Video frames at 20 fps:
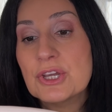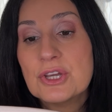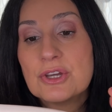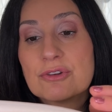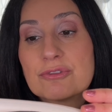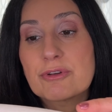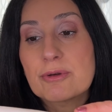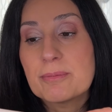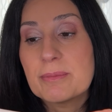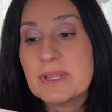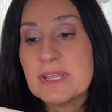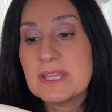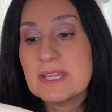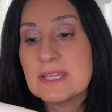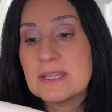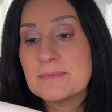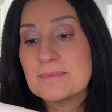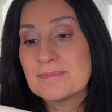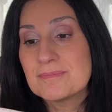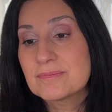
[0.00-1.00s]
for
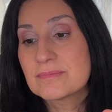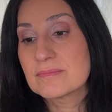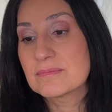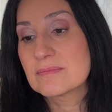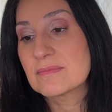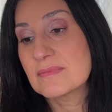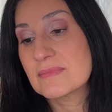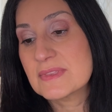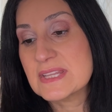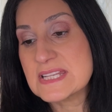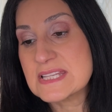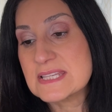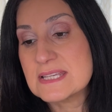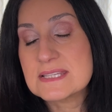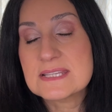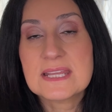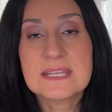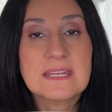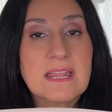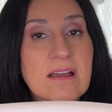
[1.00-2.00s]
me, this is
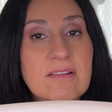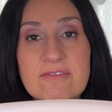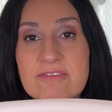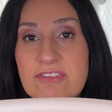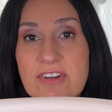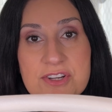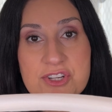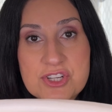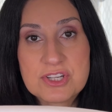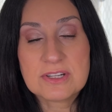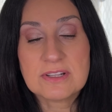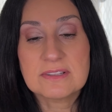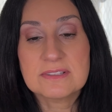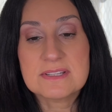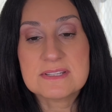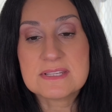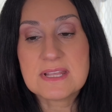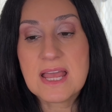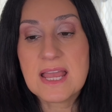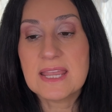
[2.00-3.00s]
a non-functional
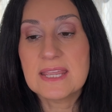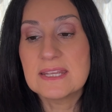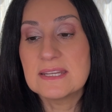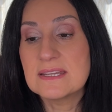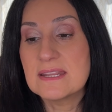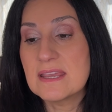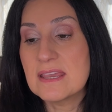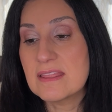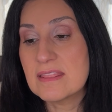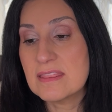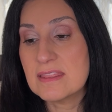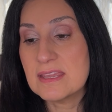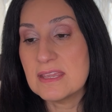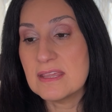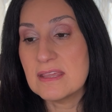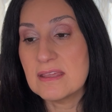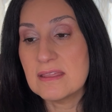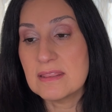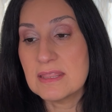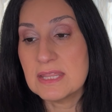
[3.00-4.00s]
design.
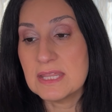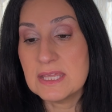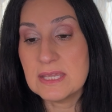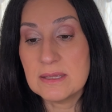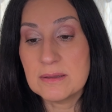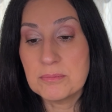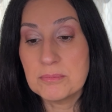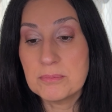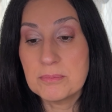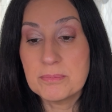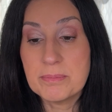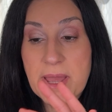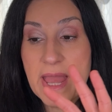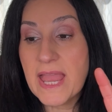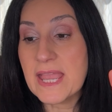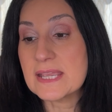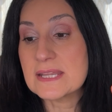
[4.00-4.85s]
The bag